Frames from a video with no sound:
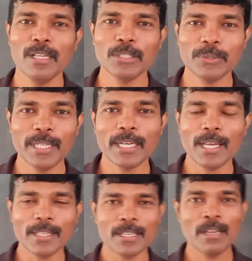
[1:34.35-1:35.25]
so
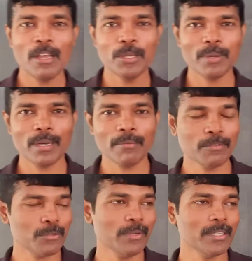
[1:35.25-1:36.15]
that
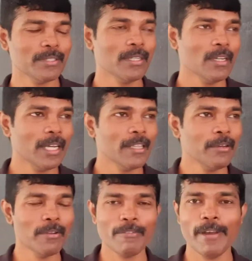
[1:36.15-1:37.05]

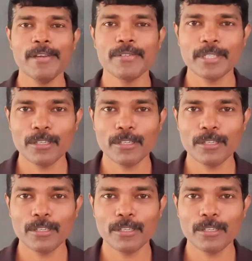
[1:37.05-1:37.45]
your friends